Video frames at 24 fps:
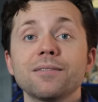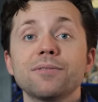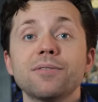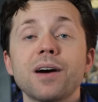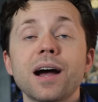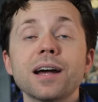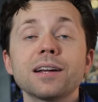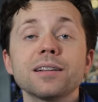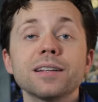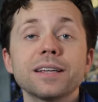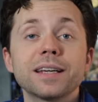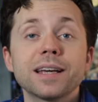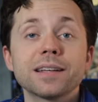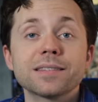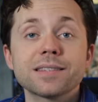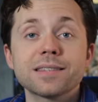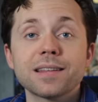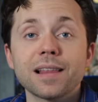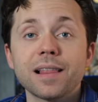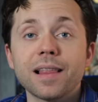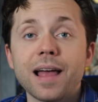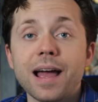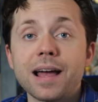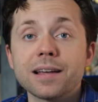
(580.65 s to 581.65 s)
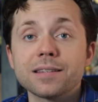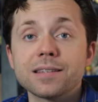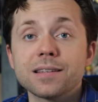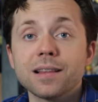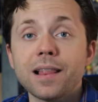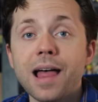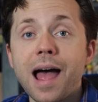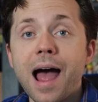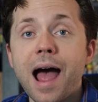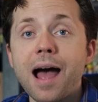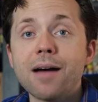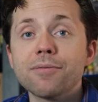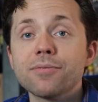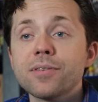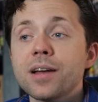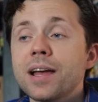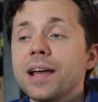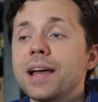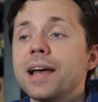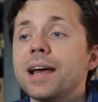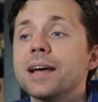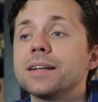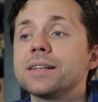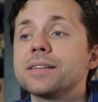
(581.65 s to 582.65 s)
finally gets the last laugh
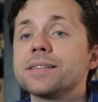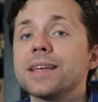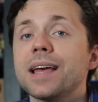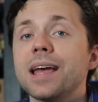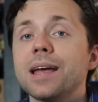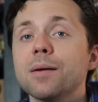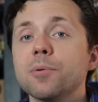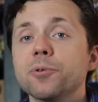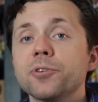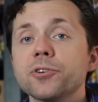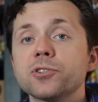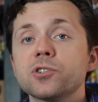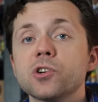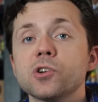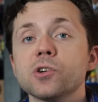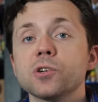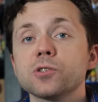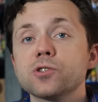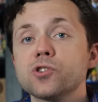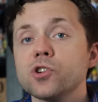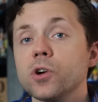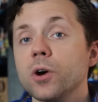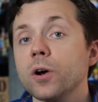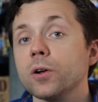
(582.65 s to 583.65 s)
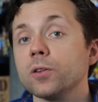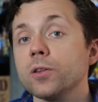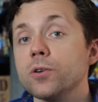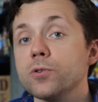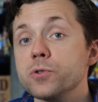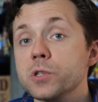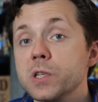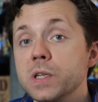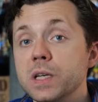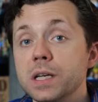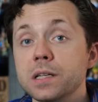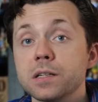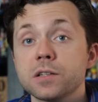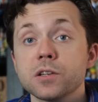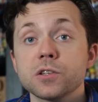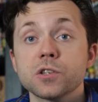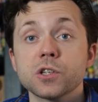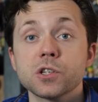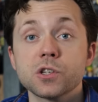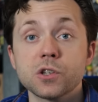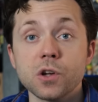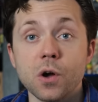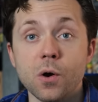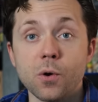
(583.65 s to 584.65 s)
and is able to turn Charlos into
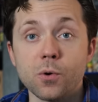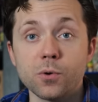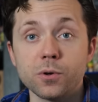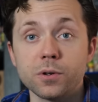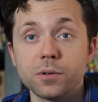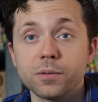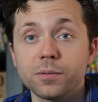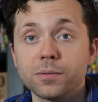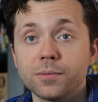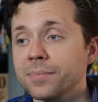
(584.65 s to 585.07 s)
stone?